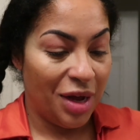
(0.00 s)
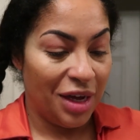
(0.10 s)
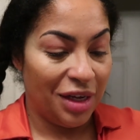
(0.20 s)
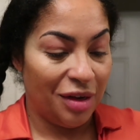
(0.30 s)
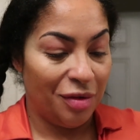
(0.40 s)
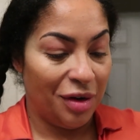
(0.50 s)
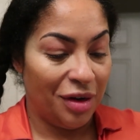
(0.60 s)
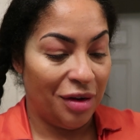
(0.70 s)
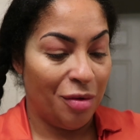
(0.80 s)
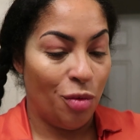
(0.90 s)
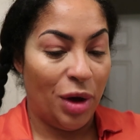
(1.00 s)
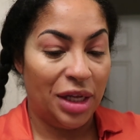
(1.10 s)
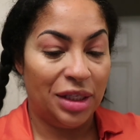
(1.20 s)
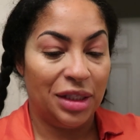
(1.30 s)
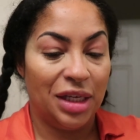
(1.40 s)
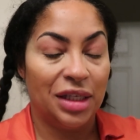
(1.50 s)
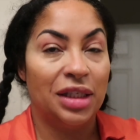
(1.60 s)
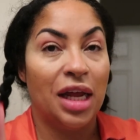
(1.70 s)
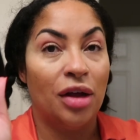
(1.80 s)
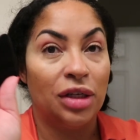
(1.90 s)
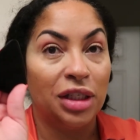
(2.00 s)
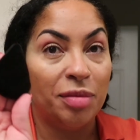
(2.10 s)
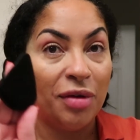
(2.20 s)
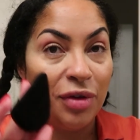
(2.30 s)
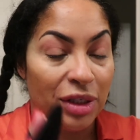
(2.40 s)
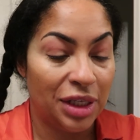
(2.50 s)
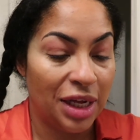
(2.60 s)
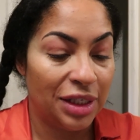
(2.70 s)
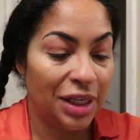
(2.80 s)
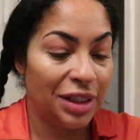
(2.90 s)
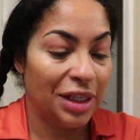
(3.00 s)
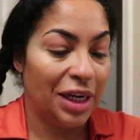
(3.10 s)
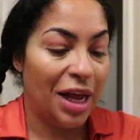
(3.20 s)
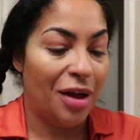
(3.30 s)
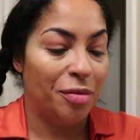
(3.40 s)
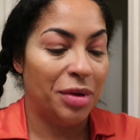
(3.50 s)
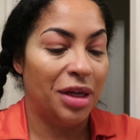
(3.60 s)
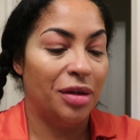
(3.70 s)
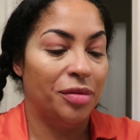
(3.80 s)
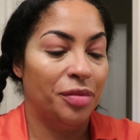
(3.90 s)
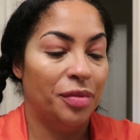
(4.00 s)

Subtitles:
I can't wait to test it out. This is my first time testing it out, but